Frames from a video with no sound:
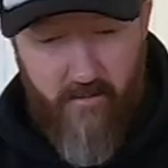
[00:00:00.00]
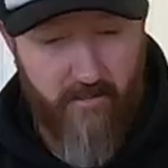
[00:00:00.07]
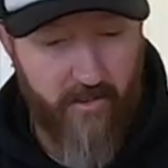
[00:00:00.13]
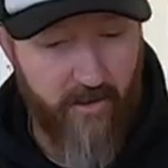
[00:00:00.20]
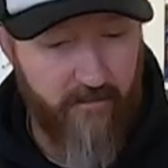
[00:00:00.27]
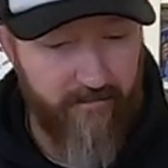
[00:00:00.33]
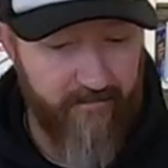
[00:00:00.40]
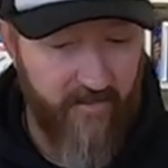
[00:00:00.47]

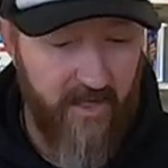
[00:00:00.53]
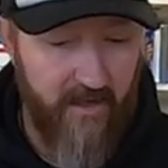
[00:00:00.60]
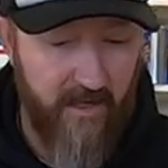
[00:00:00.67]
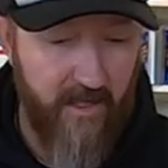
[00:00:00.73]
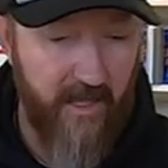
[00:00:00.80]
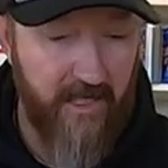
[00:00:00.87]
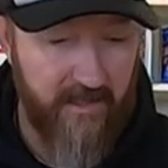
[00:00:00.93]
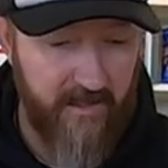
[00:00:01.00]
But
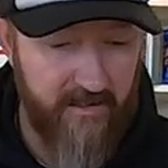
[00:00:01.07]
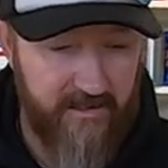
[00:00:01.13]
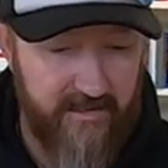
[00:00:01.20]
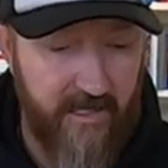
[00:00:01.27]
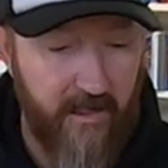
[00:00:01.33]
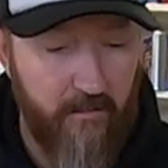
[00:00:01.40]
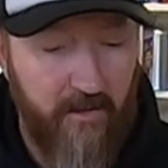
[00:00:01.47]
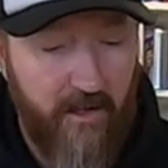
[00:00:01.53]
I like this
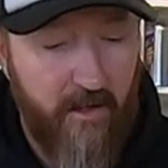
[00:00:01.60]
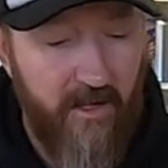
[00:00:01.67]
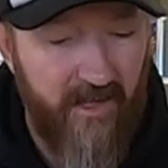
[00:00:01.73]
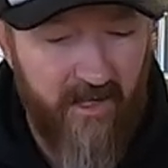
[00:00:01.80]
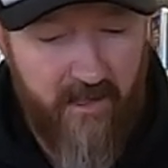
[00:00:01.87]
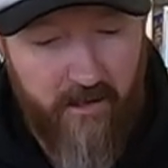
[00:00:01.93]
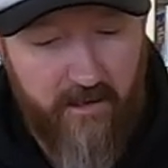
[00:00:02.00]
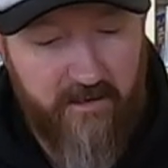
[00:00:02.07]
style better. I
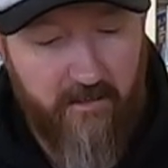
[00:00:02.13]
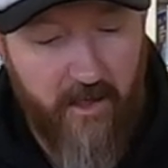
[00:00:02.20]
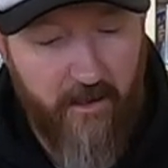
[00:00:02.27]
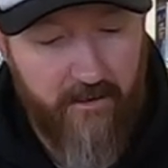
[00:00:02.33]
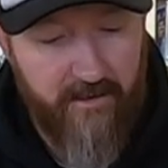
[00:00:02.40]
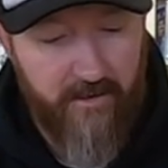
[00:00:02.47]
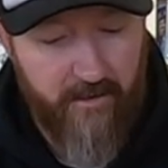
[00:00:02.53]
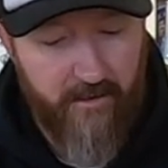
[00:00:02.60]
think it looks
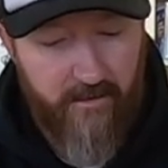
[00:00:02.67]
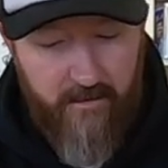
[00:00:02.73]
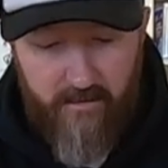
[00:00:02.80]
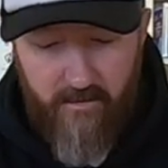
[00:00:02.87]
better too.